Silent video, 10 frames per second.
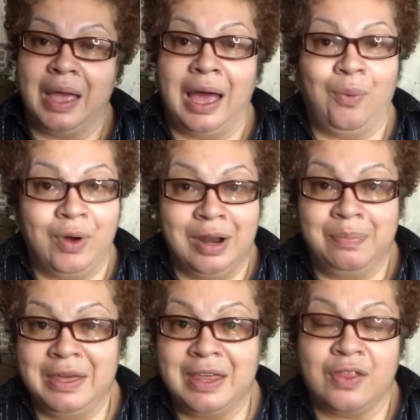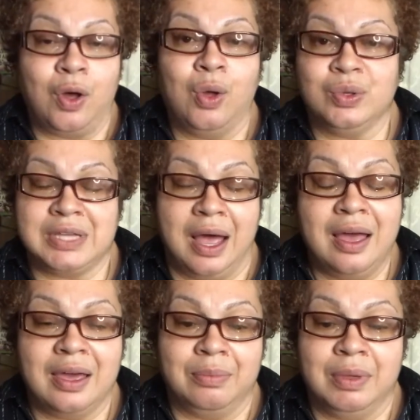I want to be there the whole
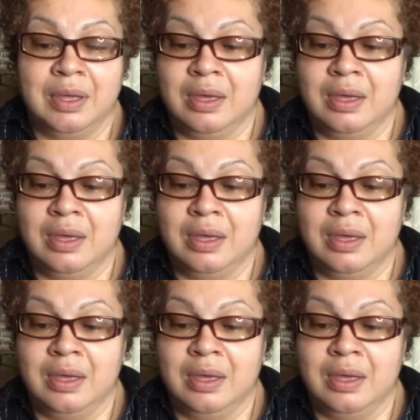time.